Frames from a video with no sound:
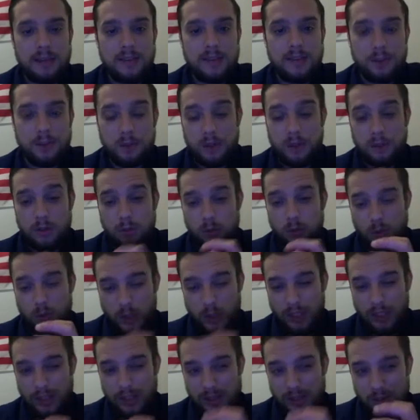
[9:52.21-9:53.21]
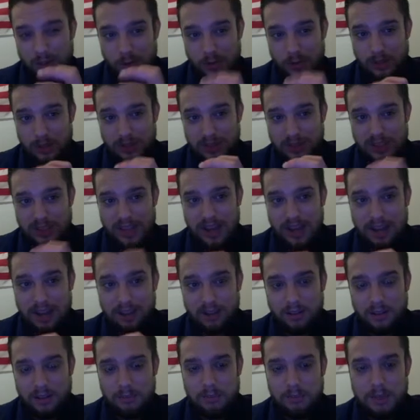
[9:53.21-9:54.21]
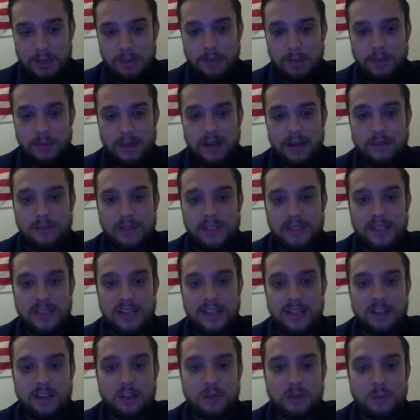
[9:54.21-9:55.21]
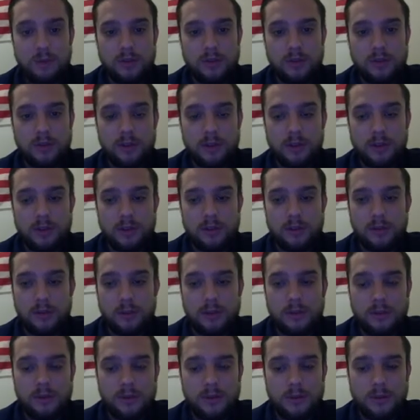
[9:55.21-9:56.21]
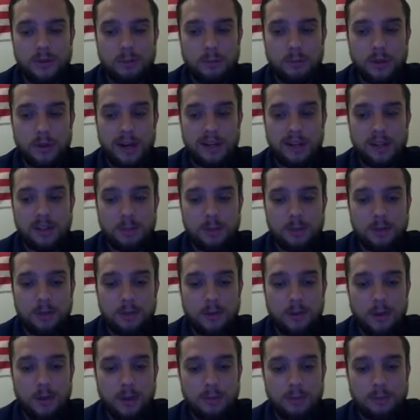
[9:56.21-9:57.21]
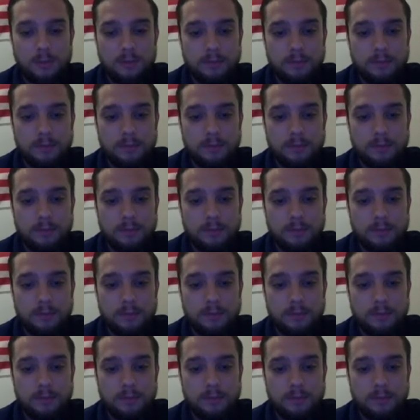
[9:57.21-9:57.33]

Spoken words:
so you can really, really dial in people that have engaged with your brand before.